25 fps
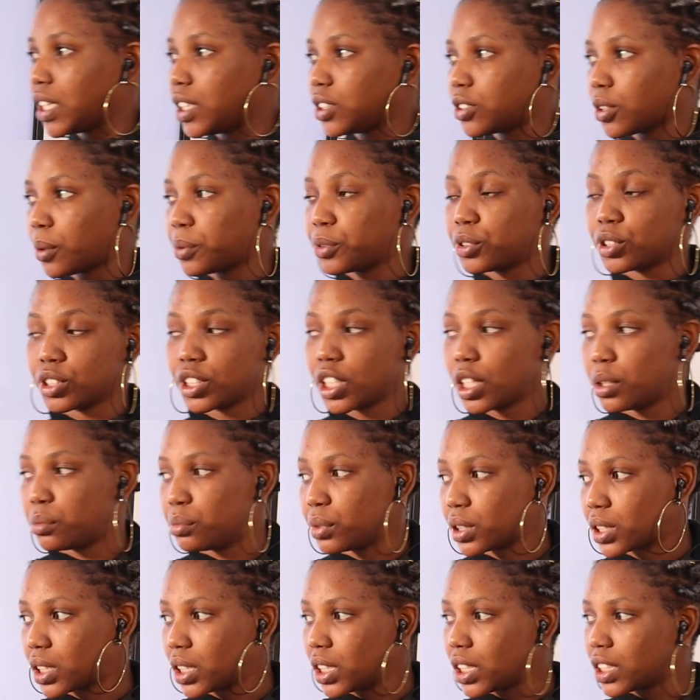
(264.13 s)
is option A,
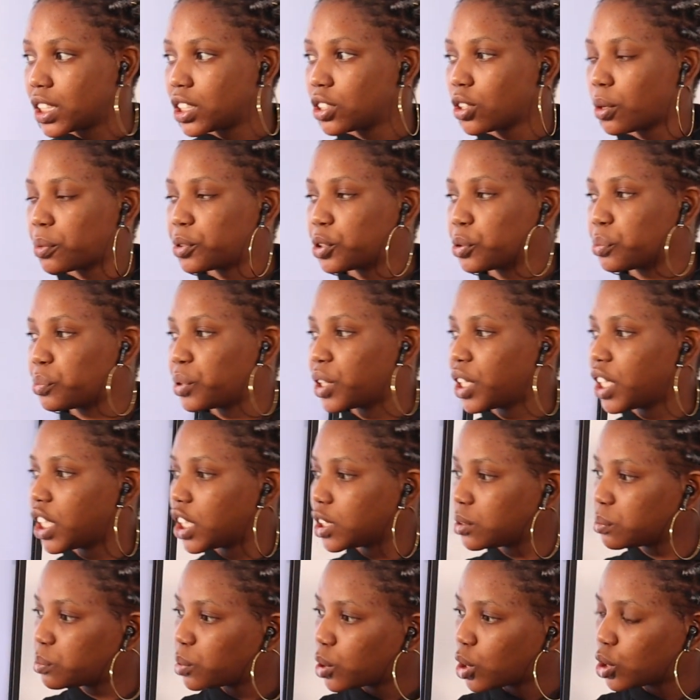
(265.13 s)
misleading, option B,
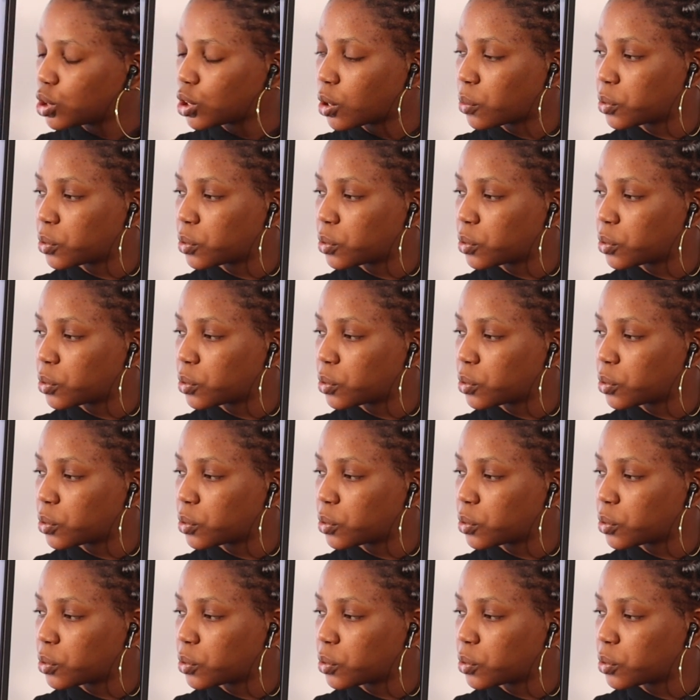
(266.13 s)
inborn,